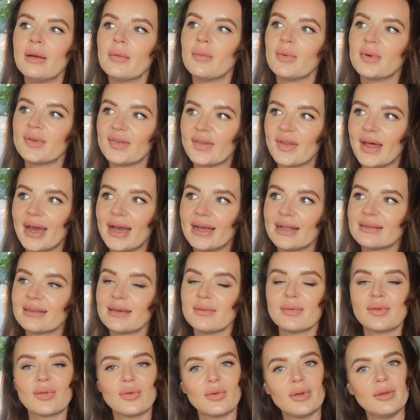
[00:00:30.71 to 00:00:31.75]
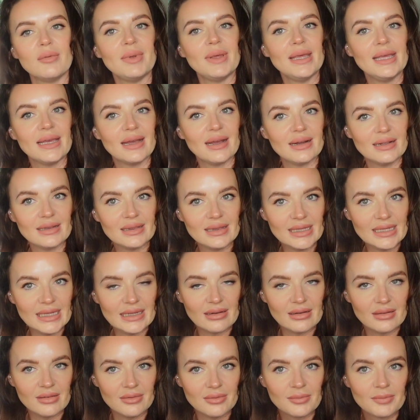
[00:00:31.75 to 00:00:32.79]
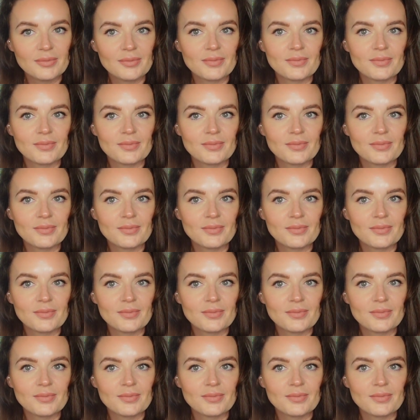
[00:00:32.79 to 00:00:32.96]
was that it was going to be illegal.